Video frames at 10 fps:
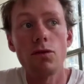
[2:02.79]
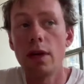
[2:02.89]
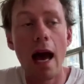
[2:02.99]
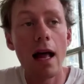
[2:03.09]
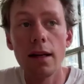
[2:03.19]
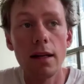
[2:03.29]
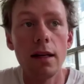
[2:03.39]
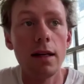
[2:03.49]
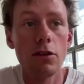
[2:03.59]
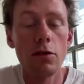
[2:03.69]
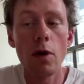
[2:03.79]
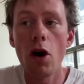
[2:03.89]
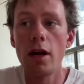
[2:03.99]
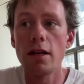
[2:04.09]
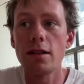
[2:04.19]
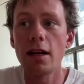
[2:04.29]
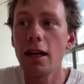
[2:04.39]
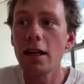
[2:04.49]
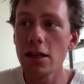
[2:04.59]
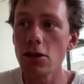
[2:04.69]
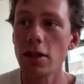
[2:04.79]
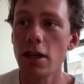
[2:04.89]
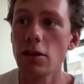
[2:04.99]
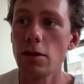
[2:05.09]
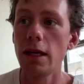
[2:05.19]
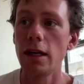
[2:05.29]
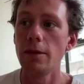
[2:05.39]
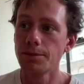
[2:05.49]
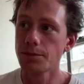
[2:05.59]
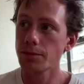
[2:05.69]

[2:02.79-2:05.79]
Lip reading: reality, to be honest. Like, it's interesting to me